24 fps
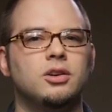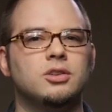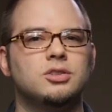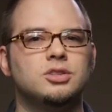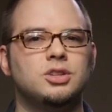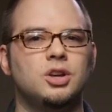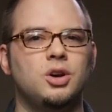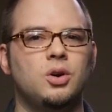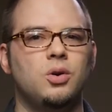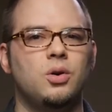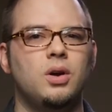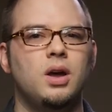
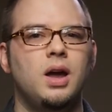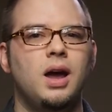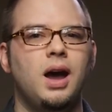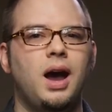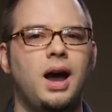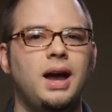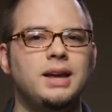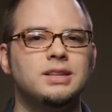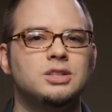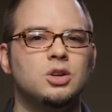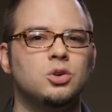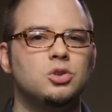so
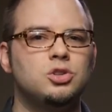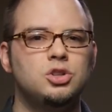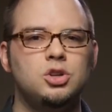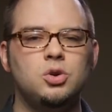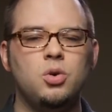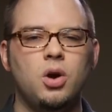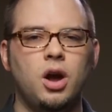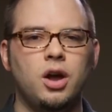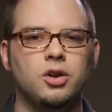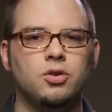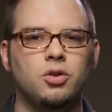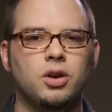ISO
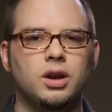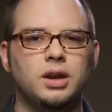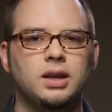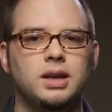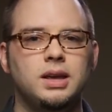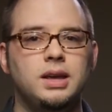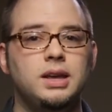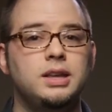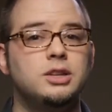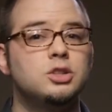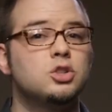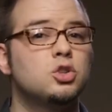200 is